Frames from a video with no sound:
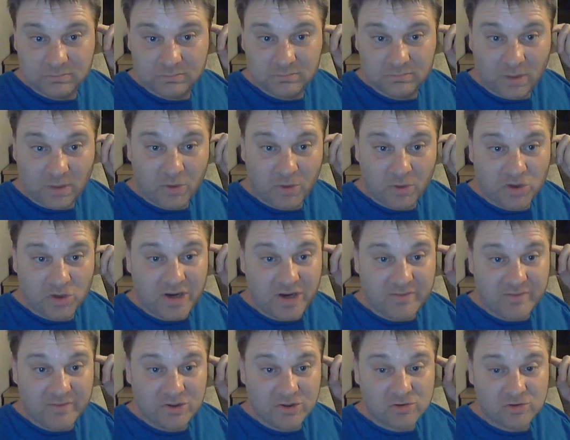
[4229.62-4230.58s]
not
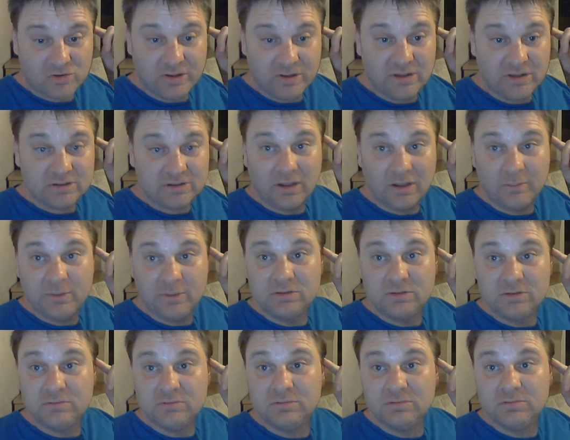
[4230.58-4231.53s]
sharing the screen, Slammer.
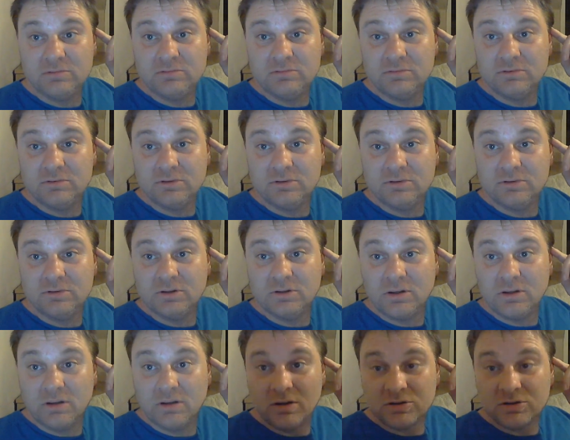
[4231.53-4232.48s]

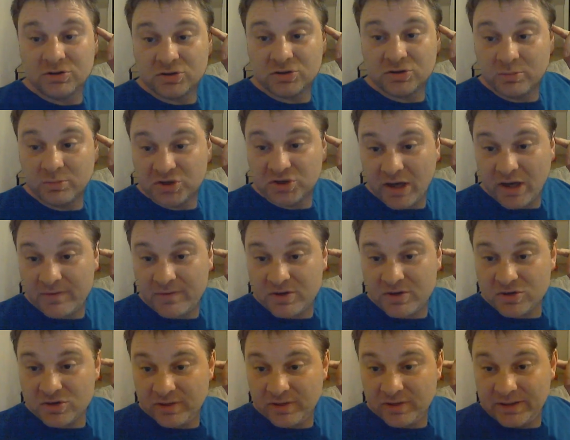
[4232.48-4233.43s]
I stopped
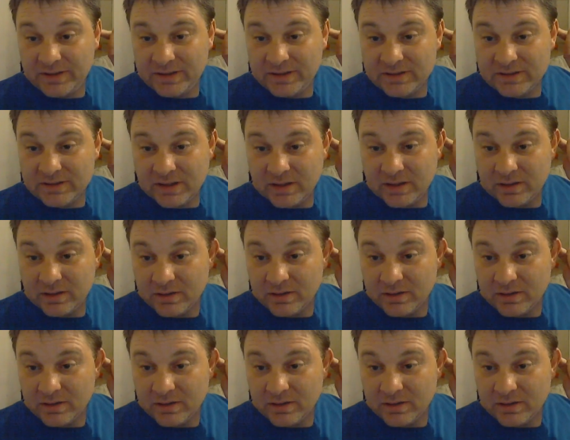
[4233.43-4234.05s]
sharing the screen, didn't I?